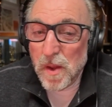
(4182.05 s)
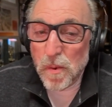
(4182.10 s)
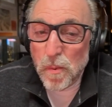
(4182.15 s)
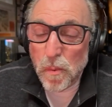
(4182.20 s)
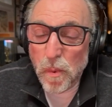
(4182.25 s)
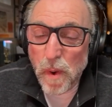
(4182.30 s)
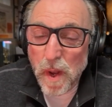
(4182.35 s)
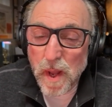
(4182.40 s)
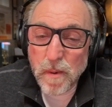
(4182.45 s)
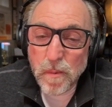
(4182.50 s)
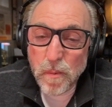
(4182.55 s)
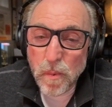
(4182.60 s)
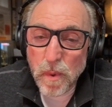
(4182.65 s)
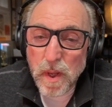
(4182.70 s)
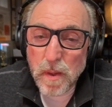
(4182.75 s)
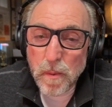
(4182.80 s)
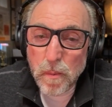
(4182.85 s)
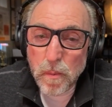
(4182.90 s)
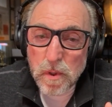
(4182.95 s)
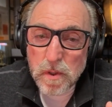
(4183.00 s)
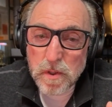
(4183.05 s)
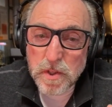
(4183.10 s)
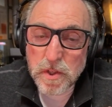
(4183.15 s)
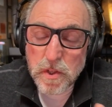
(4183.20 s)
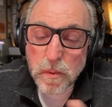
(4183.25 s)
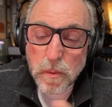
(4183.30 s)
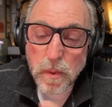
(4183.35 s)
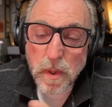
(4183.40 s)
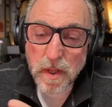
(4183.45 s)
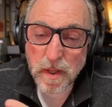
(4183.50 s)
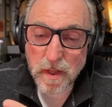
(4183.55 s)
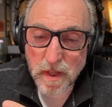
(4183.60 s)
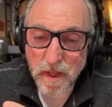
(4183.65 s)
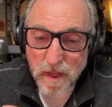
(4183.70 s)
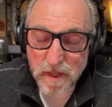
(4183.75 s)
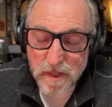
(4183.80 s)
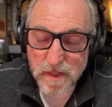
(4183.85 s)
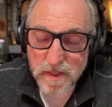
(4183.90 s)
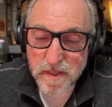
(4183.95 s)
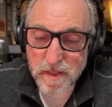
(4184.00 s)
when we were doing
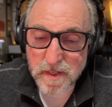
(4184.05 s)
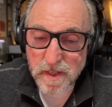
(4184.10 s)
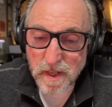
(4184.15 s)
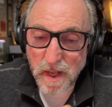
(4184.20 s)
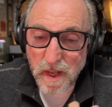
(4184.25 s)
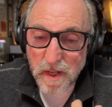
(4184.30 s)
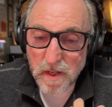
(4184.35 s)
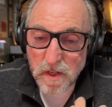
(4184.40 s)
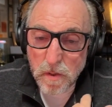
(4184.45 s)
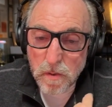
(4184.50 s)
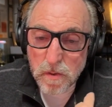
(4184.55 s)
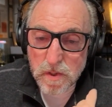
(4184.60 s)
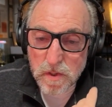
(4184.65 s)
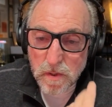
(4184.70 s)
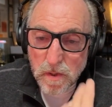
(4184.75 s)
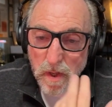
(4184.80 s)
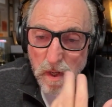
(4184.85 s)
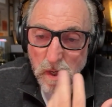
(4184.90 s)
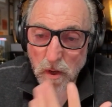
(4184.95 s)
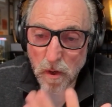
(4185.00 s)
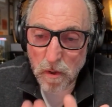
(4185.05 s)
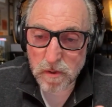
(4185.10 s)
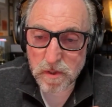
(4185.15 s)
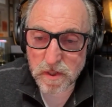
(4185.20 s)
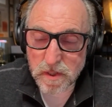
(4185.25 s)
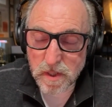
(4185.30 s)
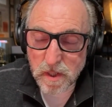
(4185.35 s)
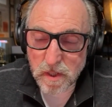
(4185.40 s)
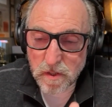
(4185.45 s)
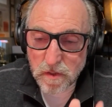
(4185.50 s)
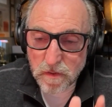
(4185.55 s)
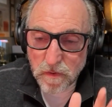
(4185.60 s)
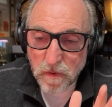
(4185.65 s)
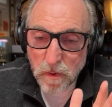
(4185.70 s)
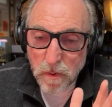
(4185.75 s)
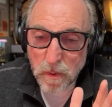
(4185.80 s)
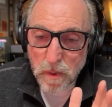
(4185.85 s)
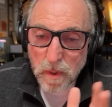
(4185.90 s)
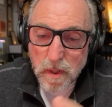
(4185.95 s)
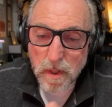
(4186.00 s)
this and you sort of coached us
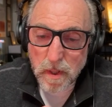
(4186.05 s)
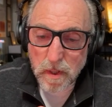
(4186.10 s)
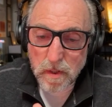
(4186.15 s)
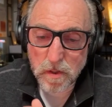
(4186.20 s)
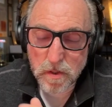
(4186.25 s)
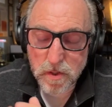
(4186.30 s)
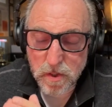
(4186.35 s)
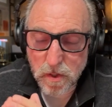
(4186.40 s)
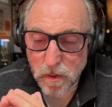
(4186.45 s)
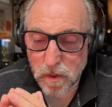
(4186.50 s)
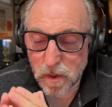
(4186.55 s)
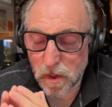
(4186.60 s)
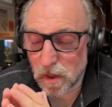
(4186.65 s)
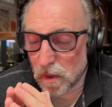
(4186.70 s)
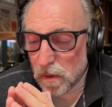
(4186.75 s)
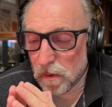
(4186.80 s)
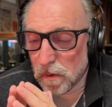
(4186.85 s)
through it and you showed,